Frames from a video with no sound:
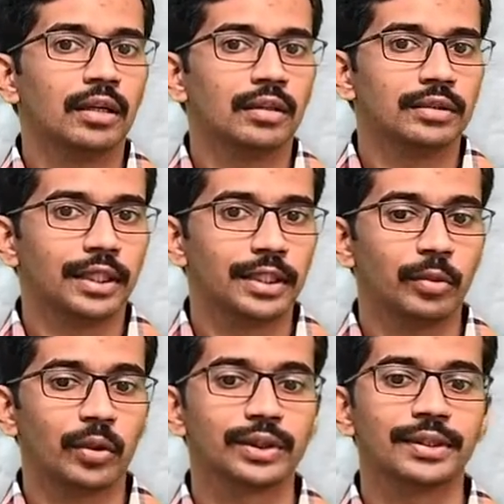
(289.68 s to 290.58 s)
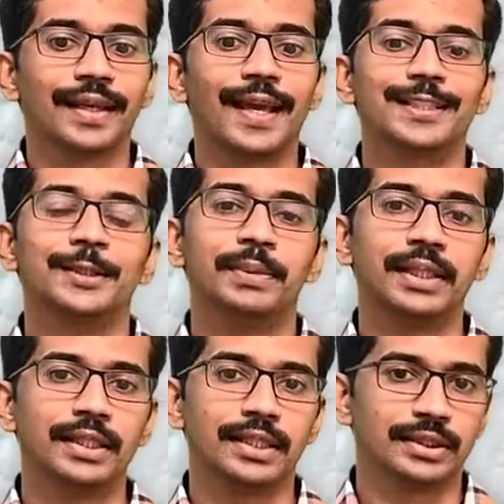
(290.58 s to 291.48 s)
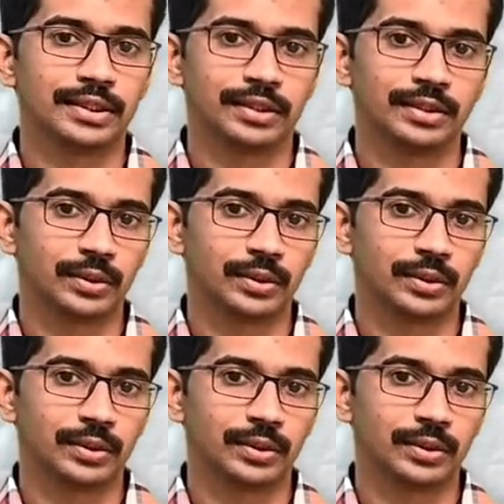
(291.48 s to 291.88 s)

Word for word: the emotional experiences.